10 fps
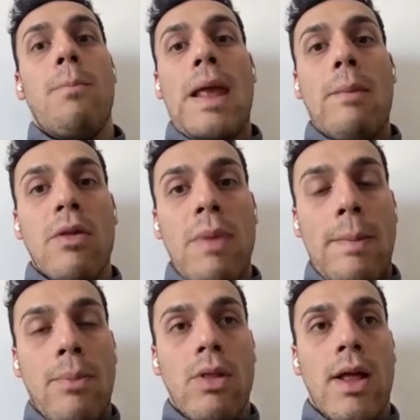being with
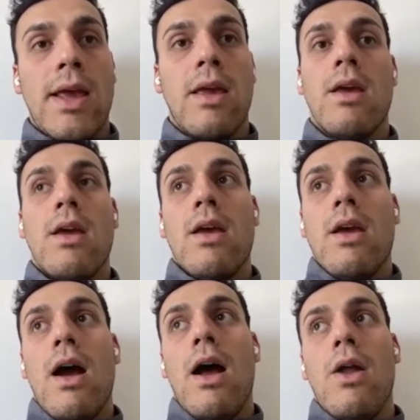people like,
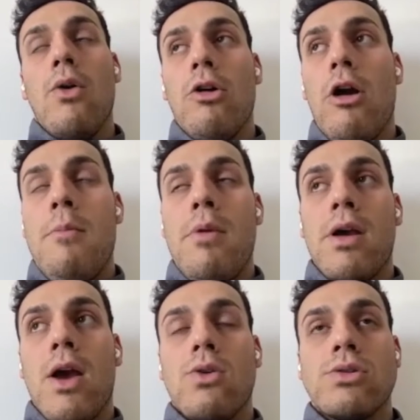I'm a
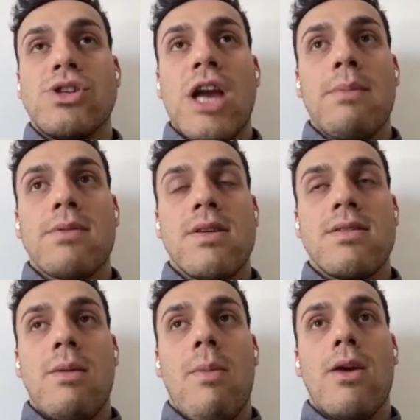guy called James
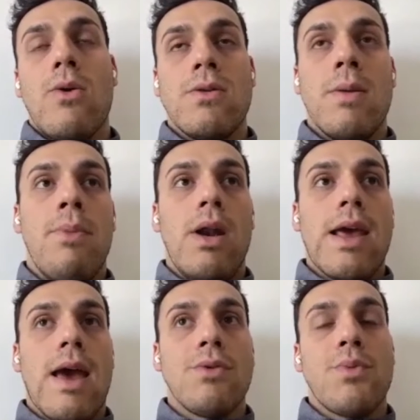Disney May, who's in
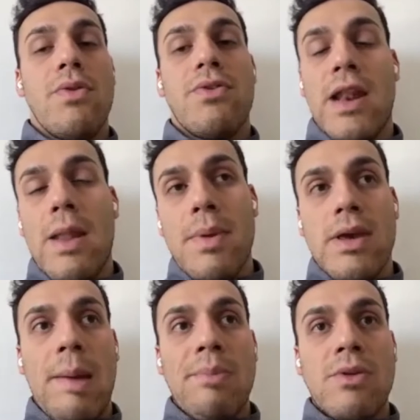Butley House, went to the Olympic
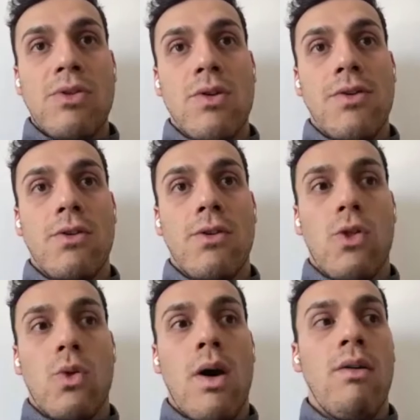Games in
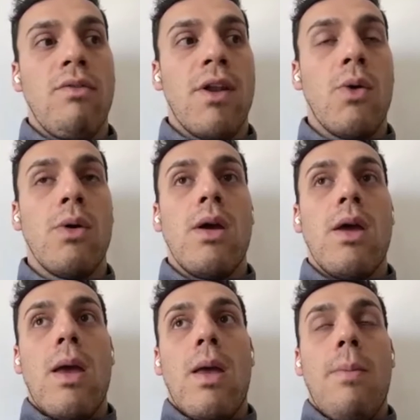2012,
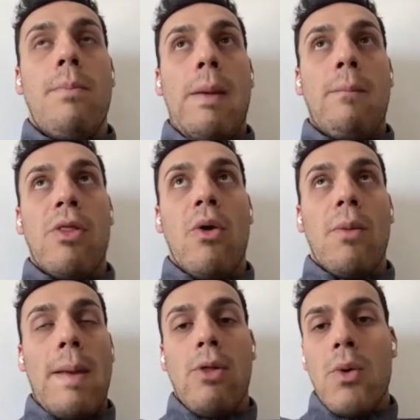being with older
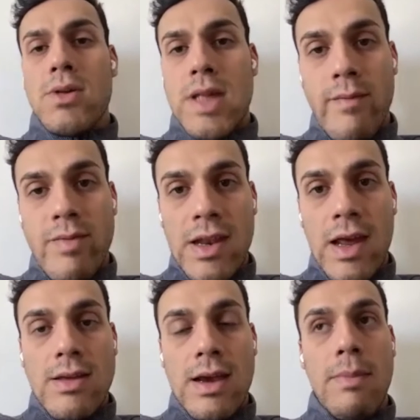people who are 17,
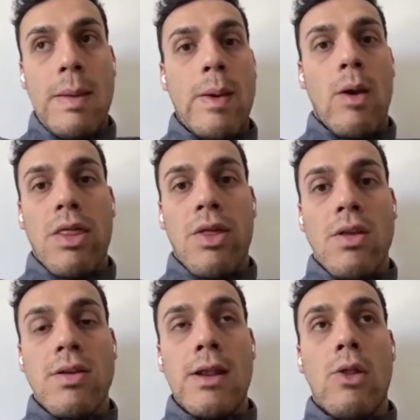18, maybe only
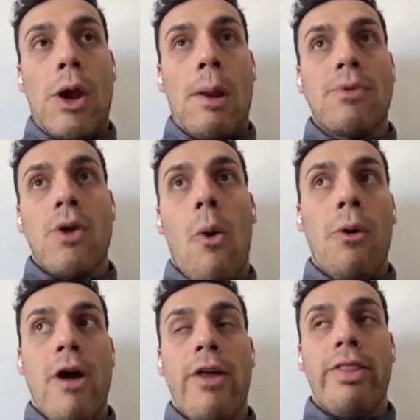13, looking up to
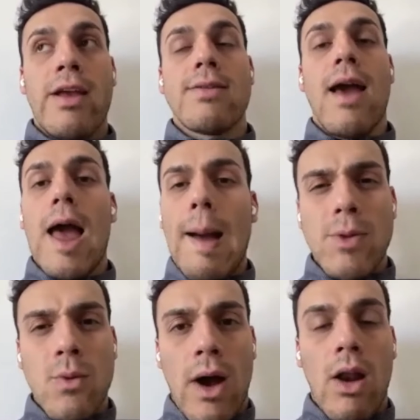older athletes, that
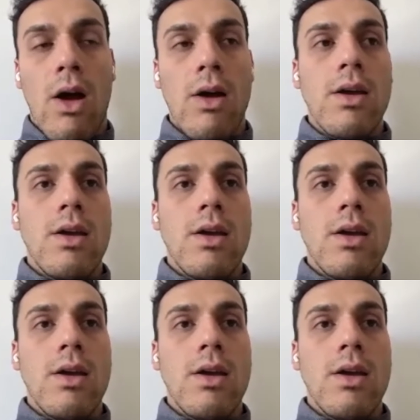helps quite a lot.